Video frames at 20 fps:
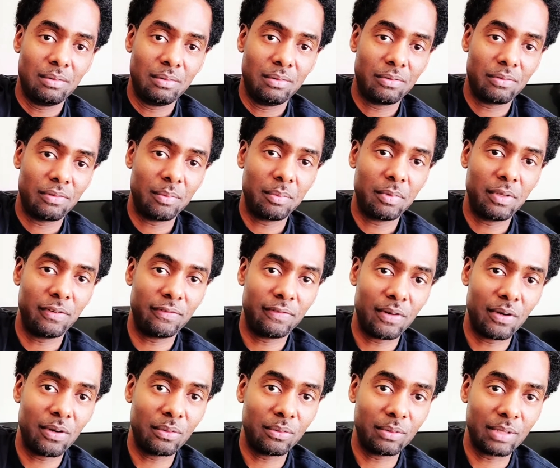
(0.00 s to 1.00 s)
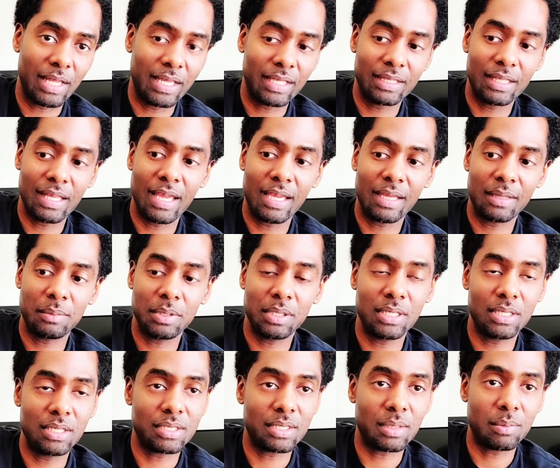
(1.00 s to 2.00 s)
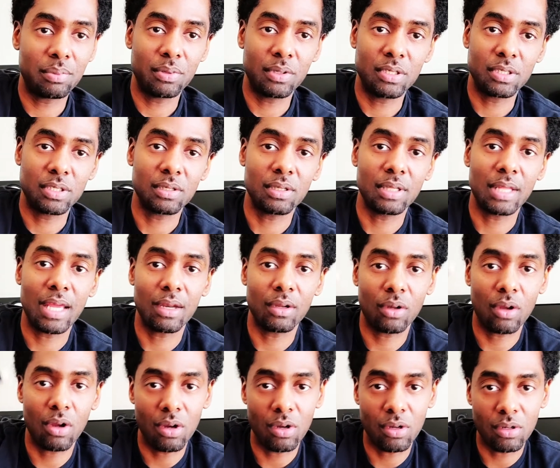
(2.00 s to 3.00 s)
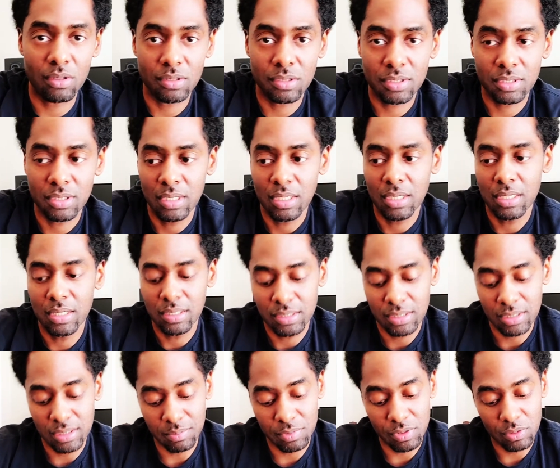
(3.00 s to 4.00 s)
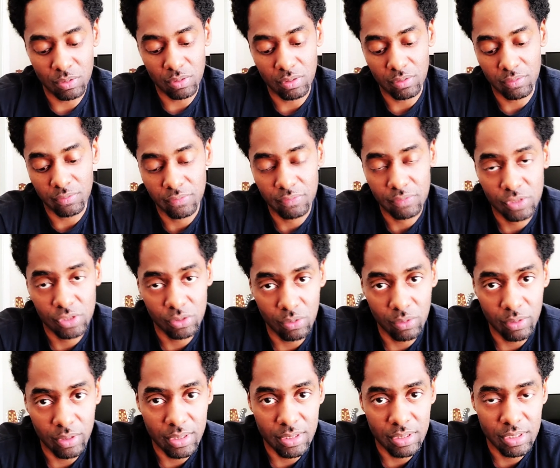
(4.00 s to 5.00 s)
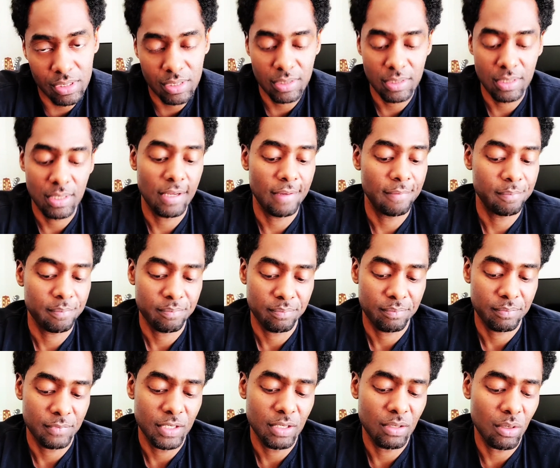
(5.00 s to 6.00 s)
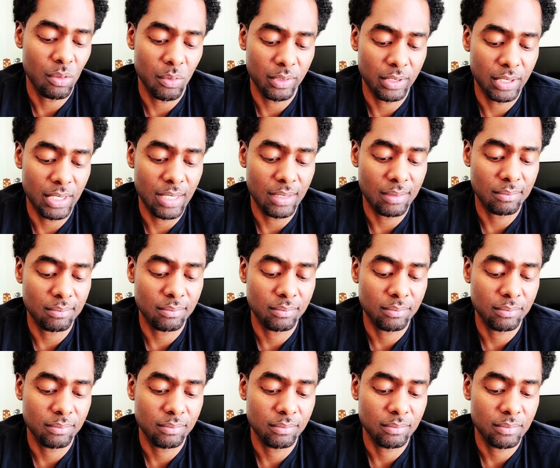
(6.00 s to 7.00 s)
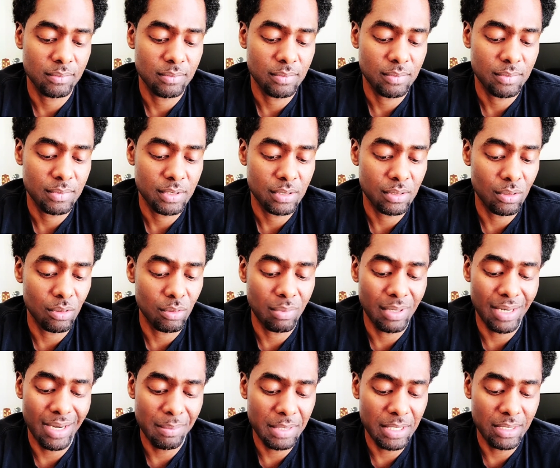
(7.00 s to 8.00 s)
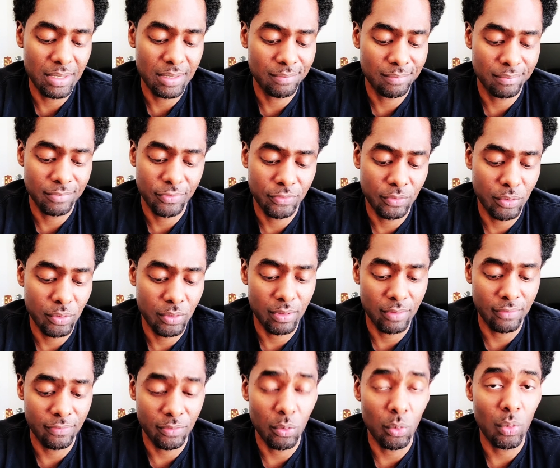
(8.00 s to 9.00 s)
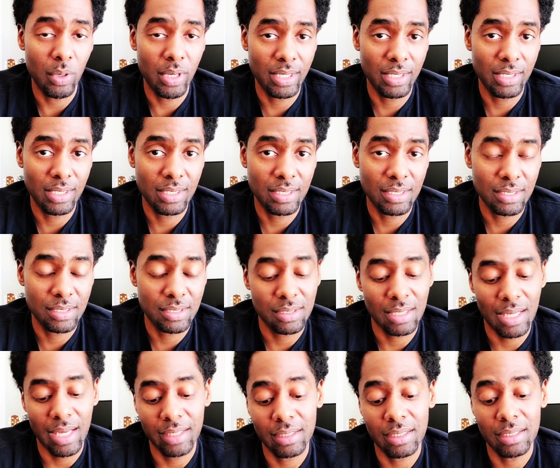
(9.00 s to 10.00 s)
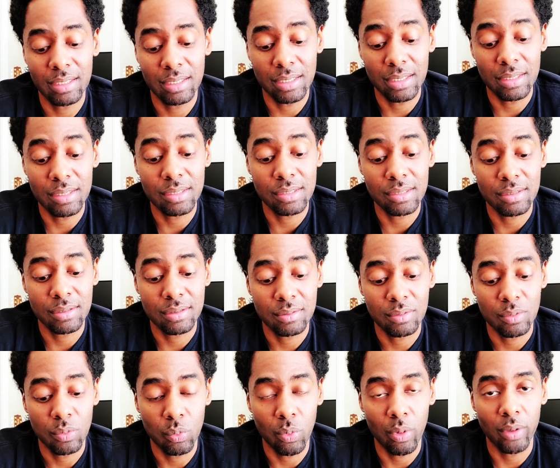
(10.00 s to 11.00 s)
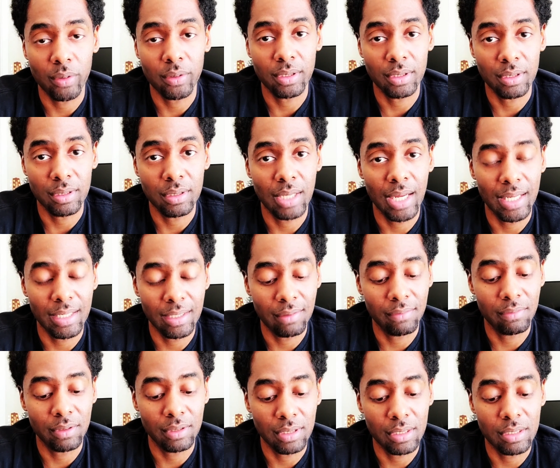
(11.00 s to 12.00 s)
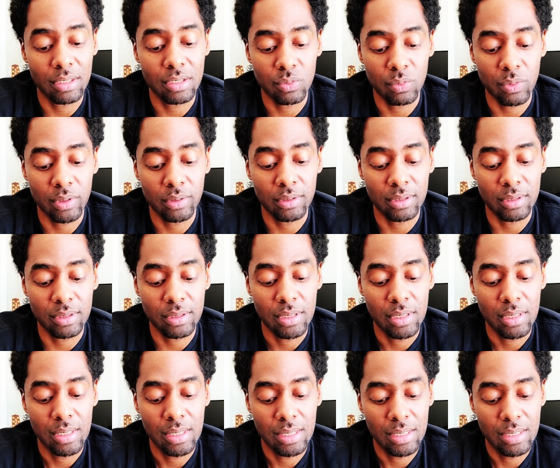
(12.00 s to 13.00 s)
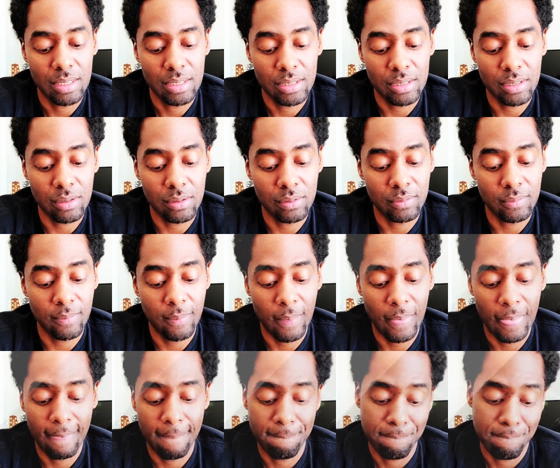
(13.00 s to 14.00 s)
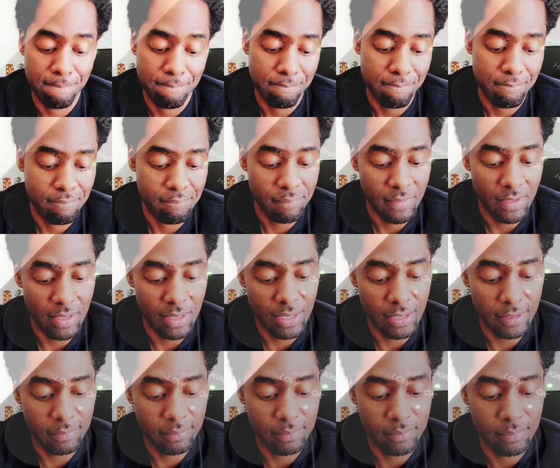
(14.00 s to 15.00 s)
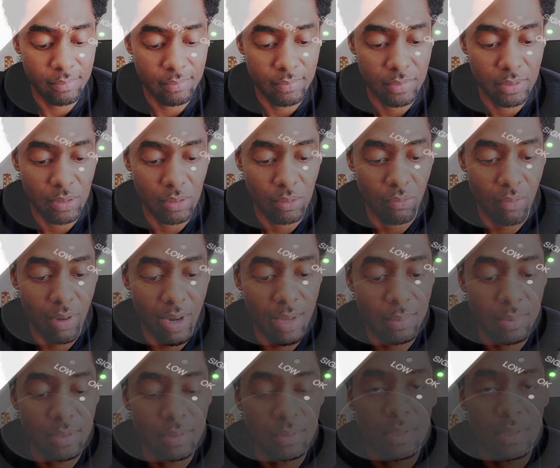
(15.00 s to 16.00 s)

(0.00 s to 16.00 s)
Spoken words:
from your phone like that, because I'm pretty sure that'll cause some sort of shortage. You don't want that. So, but I mean, for what it is, I think it's worth it. I definitely think it's worth it. So yeah, go grab it.